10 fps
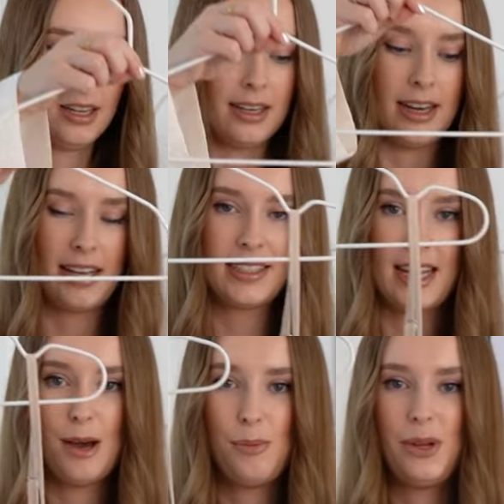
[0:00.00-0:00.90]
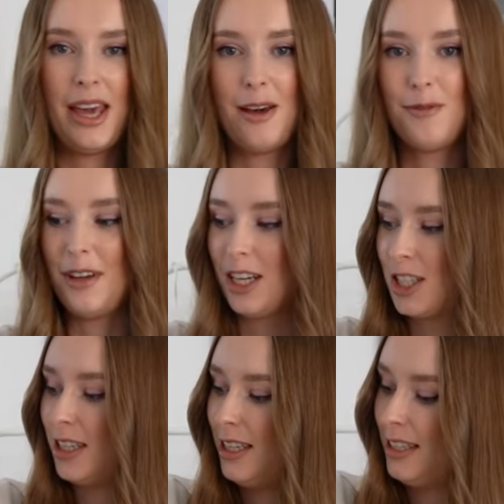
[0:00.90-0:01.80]
Next up we have
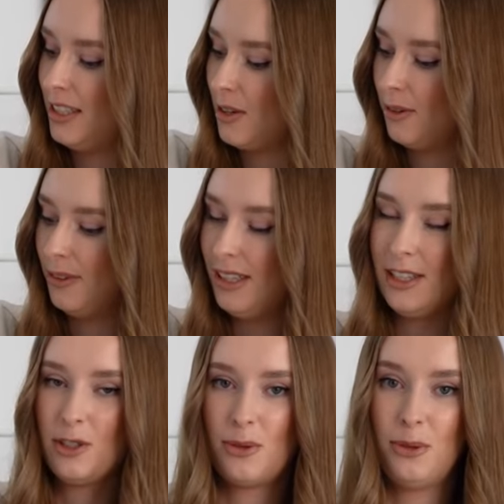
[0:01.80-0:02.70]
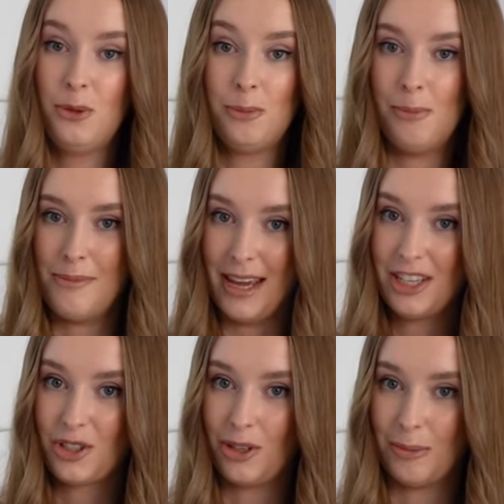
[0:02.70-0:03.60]
actually the only true
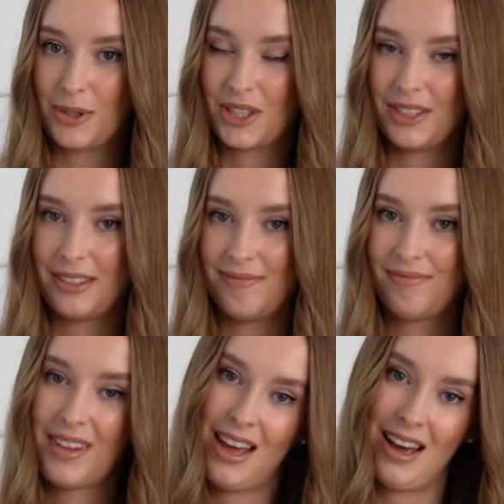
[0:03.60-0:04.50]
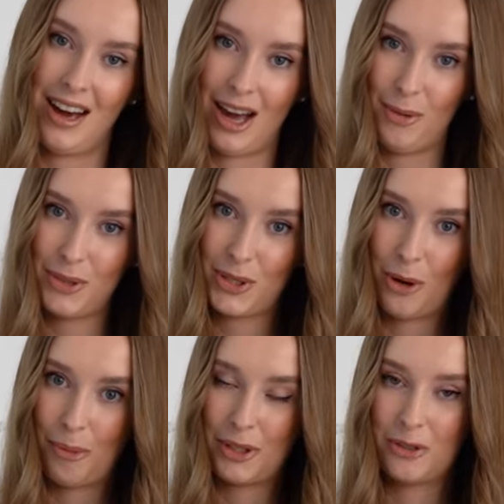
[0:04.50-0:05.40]
beige option. I was
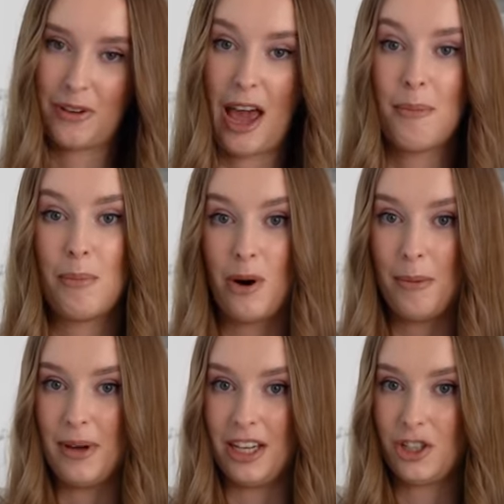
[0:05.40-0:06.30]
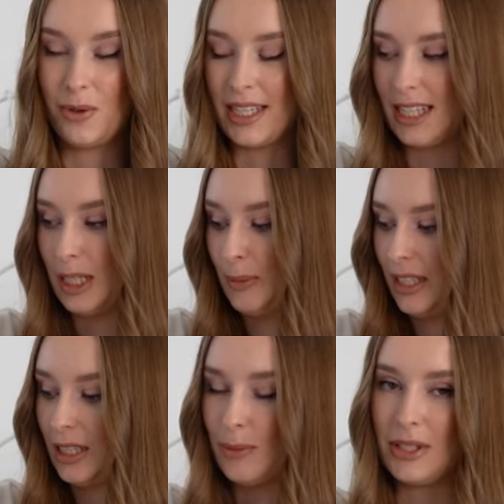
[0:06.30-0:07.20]
hoping to find more beige dresses, but
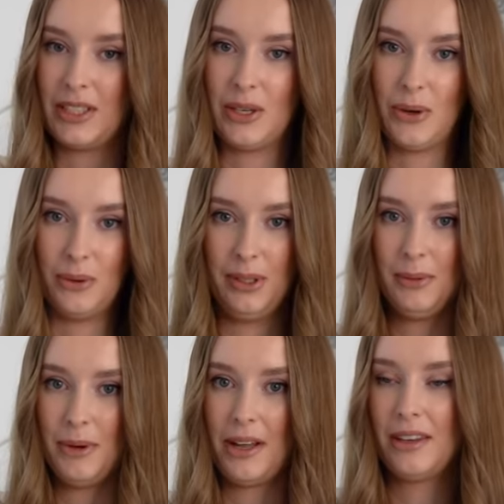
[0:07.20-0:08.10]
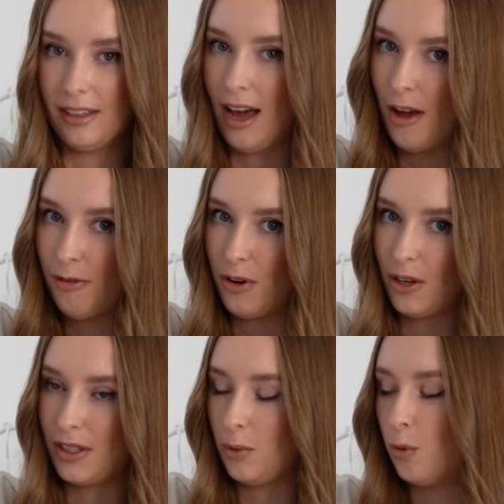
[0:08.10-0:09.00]
this was the only one that I
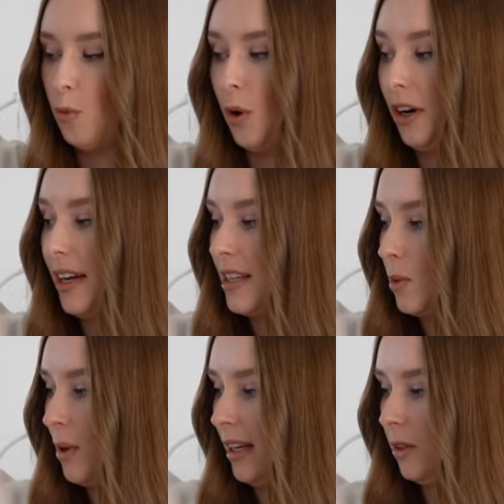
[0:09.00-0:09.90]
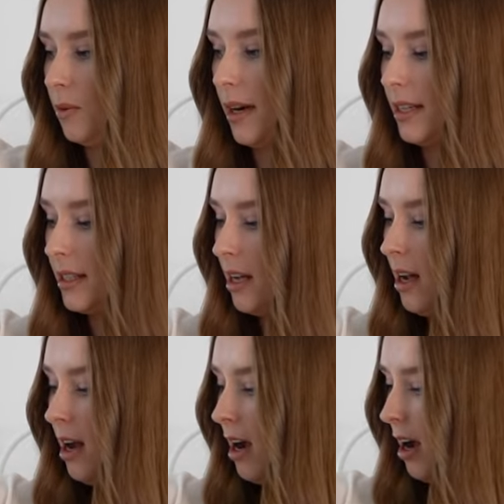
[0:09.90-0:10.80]
thought that would work as a wedding dress.
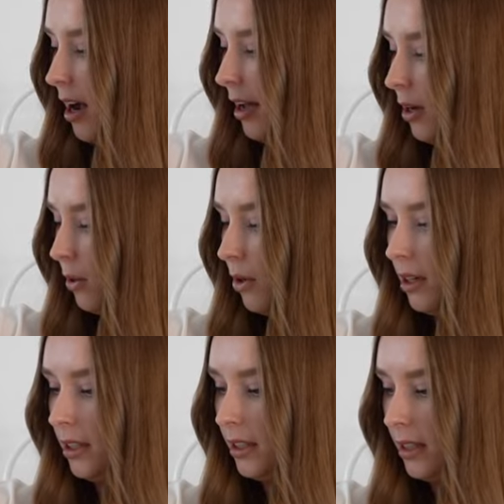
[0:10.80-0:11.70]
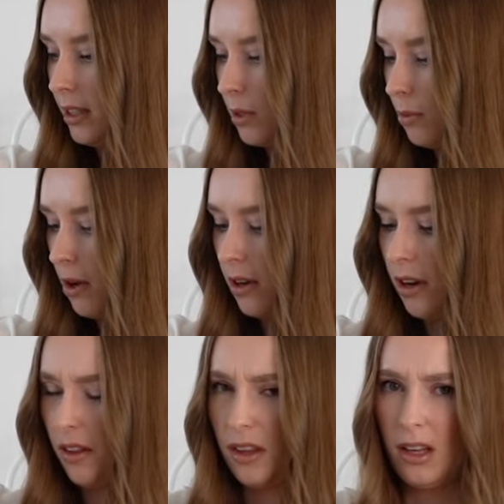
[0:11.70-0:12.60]
I ordered this one,
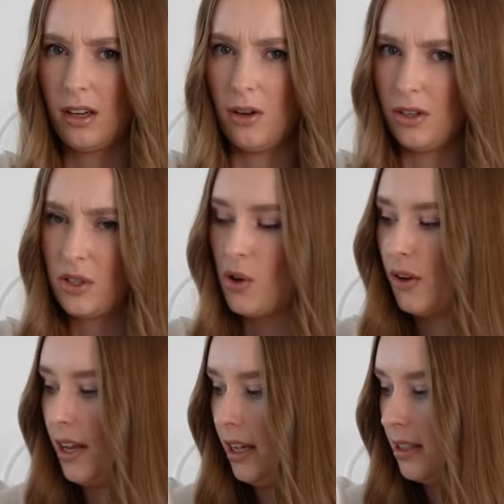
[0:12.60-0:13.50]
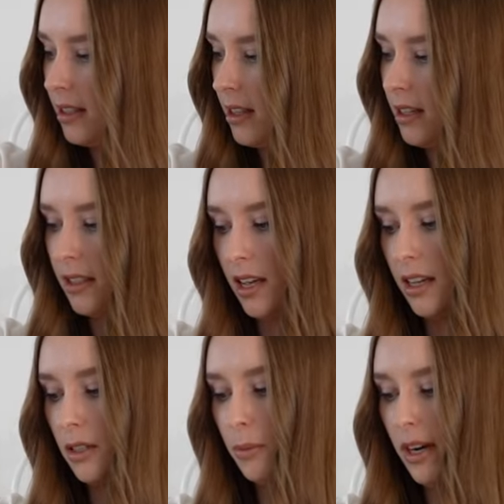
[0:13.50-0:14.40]
I think also on Asos,
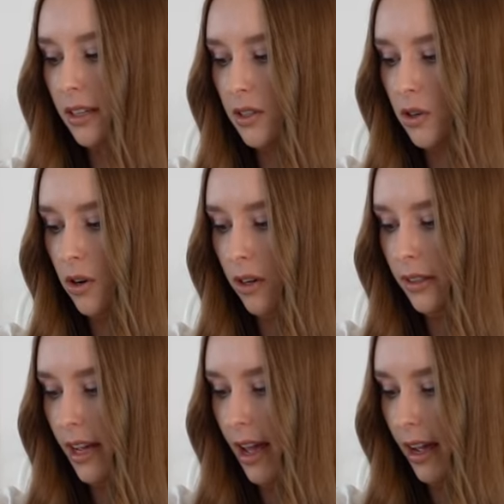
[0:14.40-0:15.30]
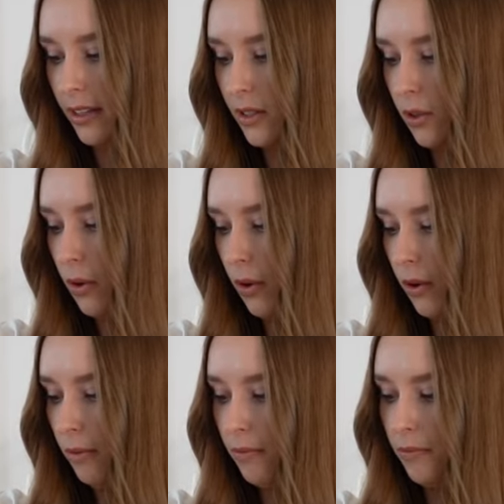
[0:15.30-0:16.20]
and the brand is called
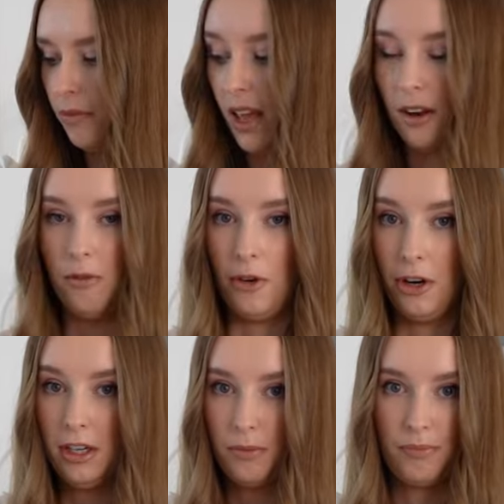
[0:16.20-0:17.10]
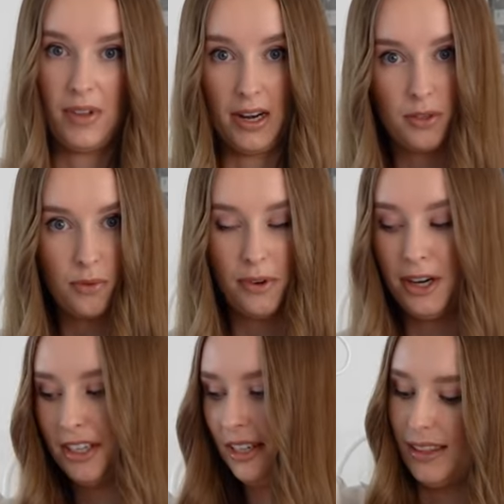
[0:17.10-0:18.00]
Extro and Vert,
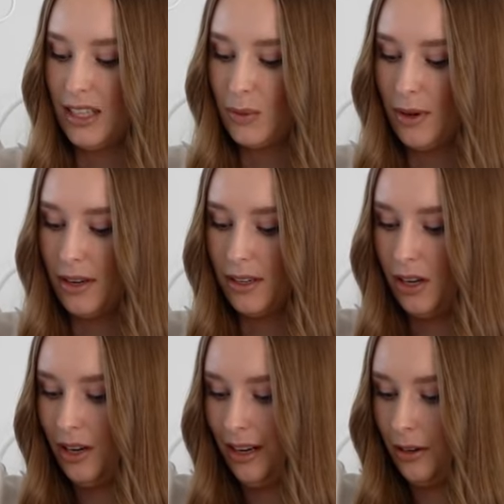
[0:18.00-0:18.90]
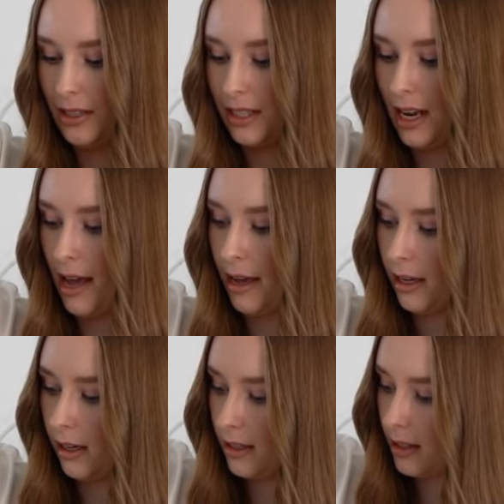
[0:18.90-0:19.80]
Vert. This one looks
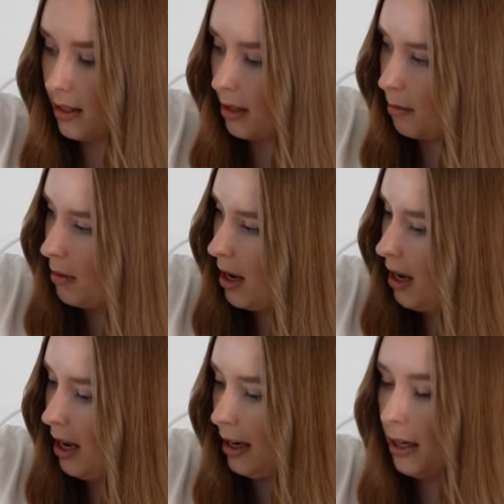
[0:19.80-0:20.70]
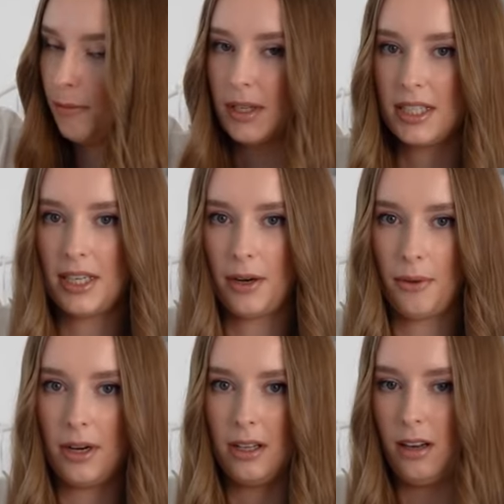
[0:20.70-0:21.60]
like some linen
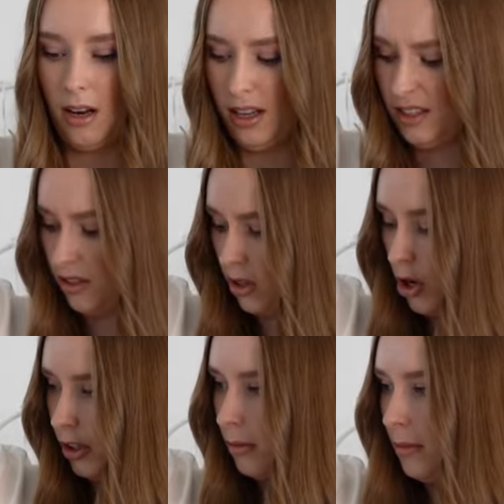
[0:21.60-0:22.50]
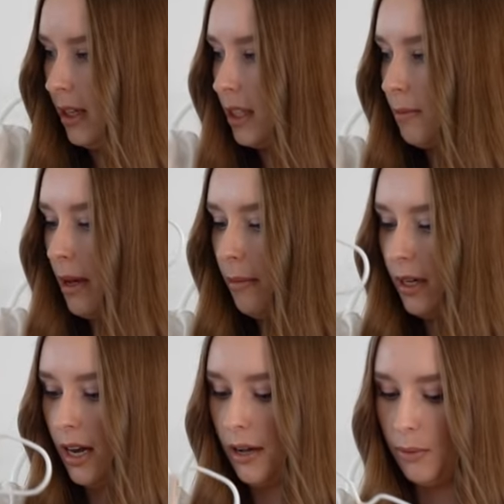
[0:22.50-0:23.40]
material, a linen and cotton mix
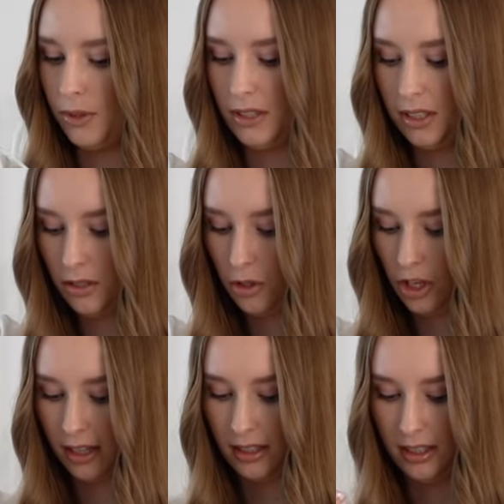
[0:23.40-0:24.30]
maybe. I would need to check